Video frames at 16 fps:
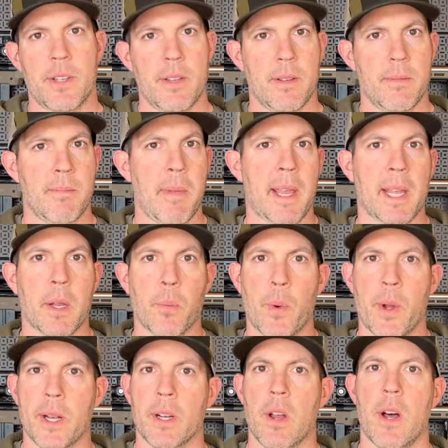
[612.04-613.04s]
making
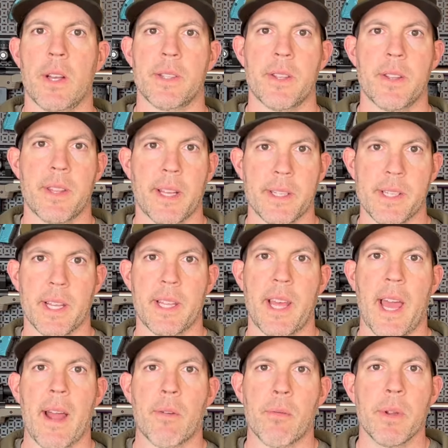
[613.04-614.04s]
wind calls and things like
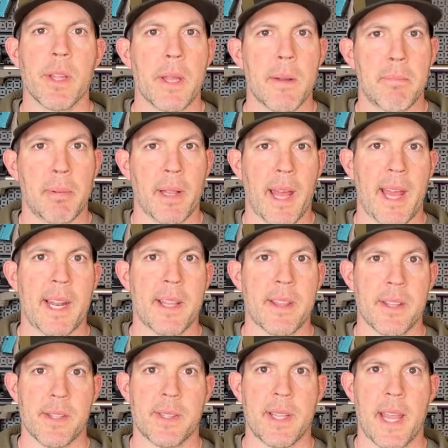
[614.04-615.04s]
that, really planning
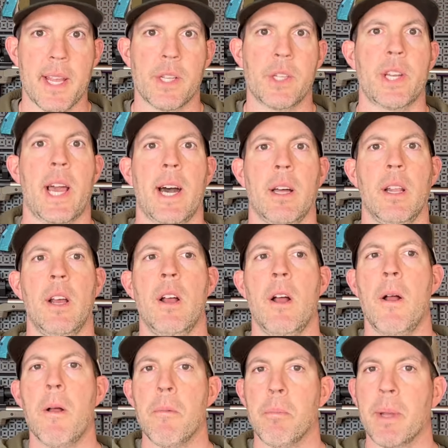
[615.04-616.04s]
the stage out.
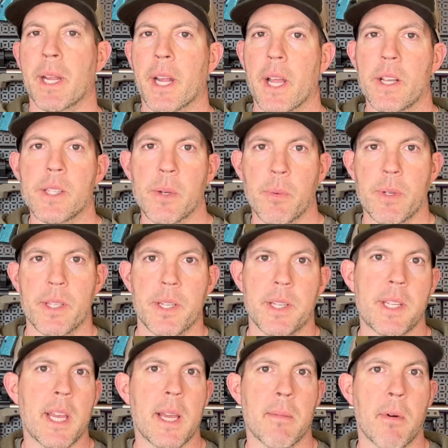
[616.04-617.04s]
Because it was a
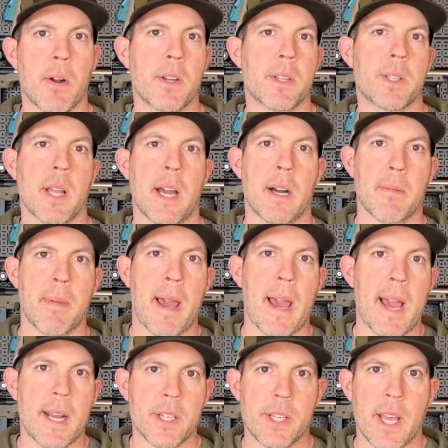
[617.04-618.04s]
DMR style
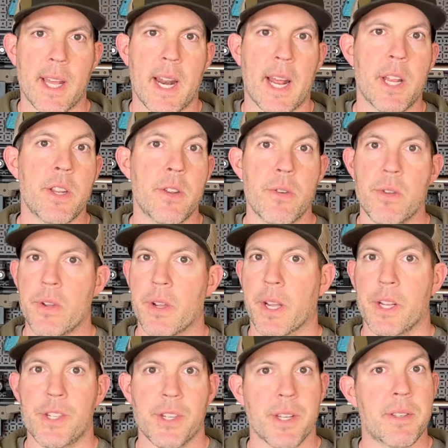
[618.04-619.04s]
match and I knew you
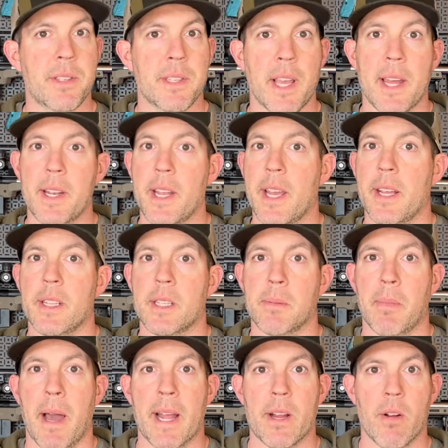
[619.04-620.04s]
could just send it and
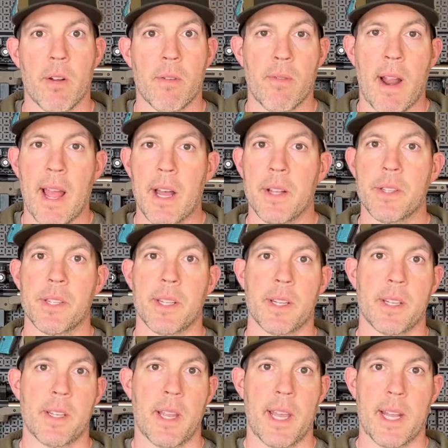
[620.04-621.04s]
spot your own rounds
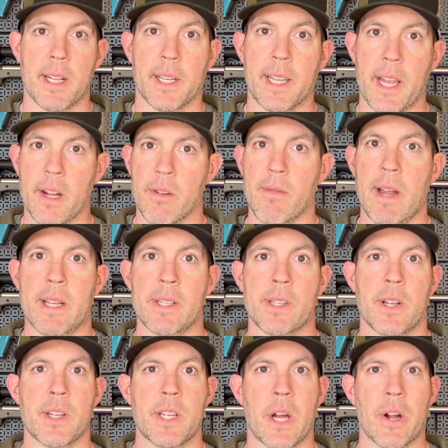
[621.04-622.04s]
and get your rounds
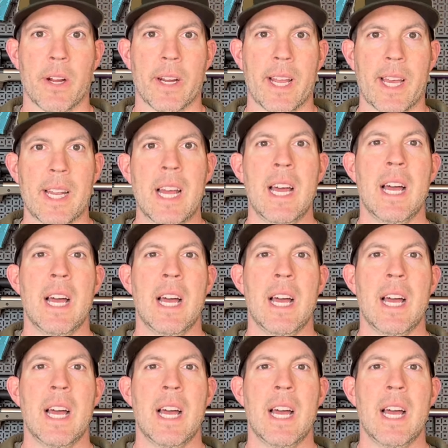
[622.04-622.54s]
on target,